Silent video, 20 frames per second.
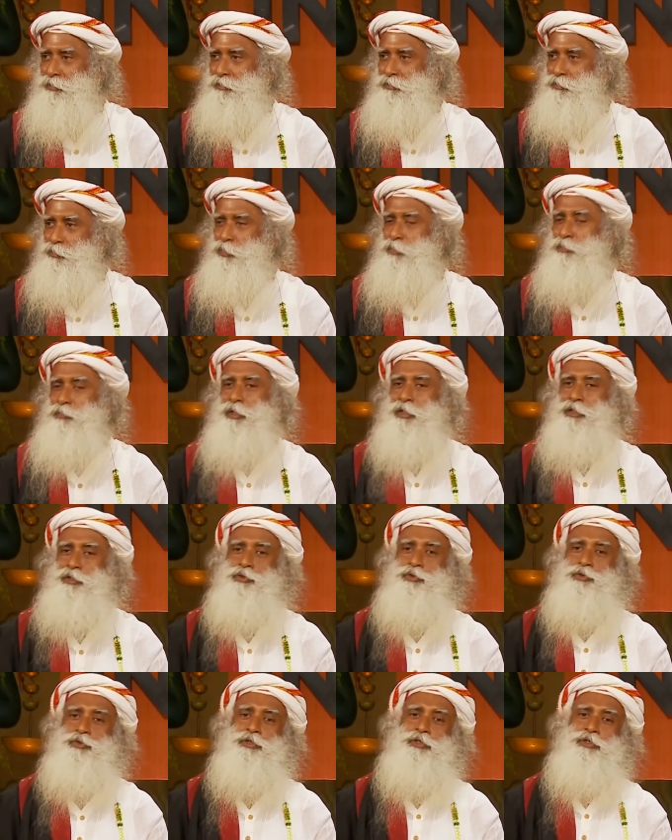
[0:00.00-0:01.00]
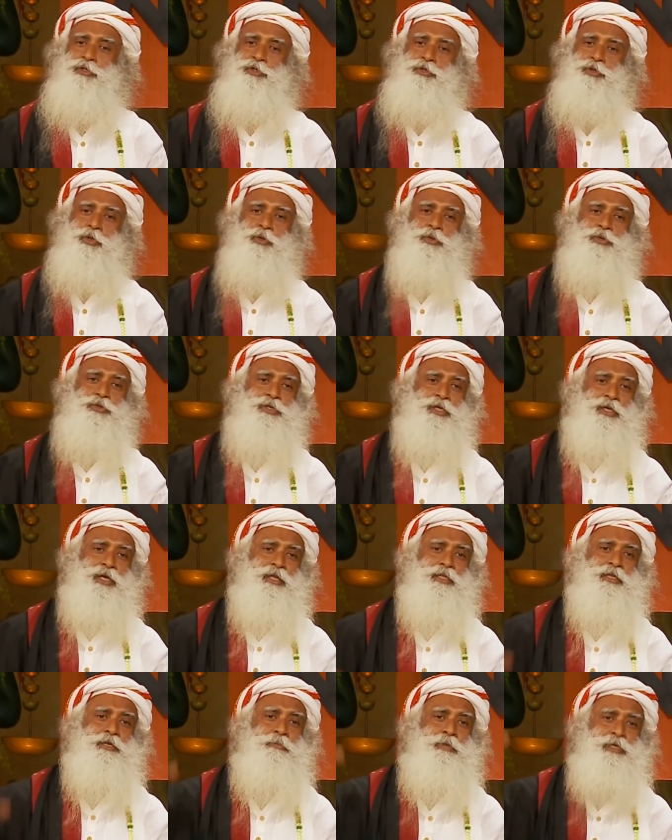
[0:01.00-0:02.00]
So we are choosing stones and
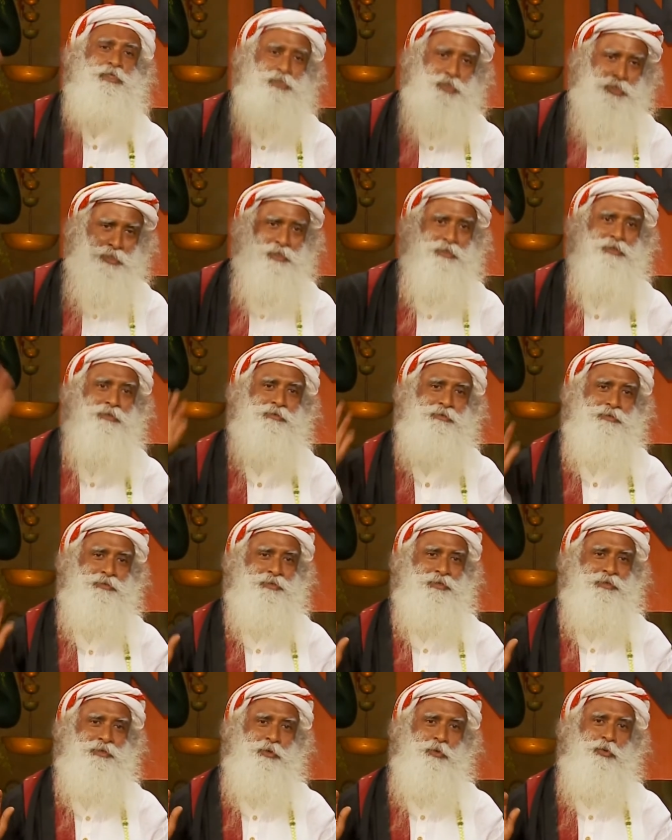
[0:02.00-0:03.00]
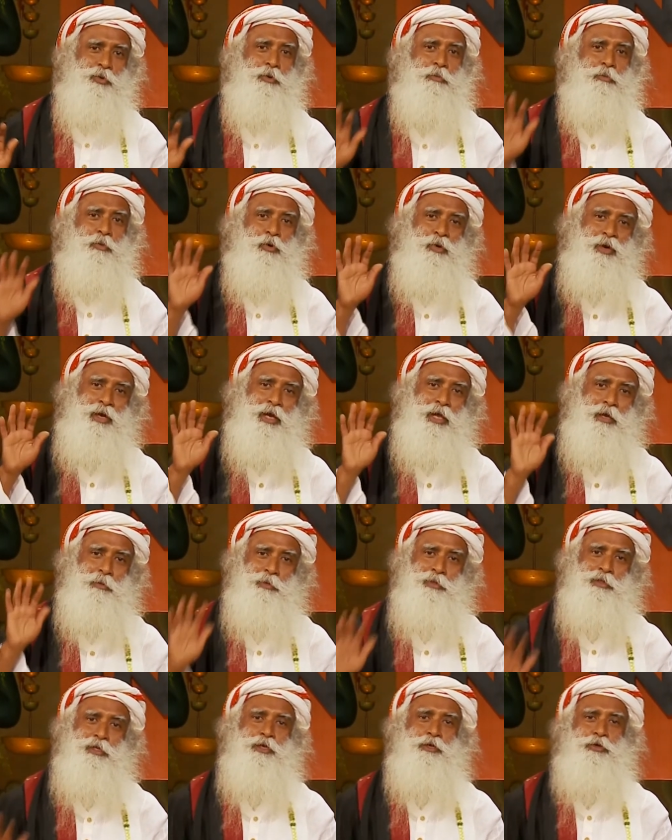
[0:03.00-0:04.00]
other material who are more
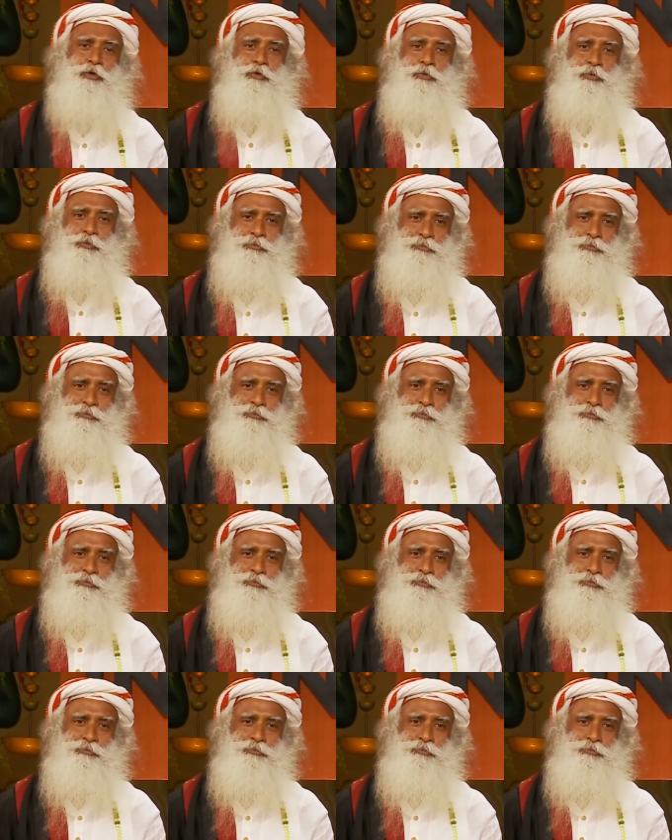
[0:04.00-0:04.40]
reliable than you.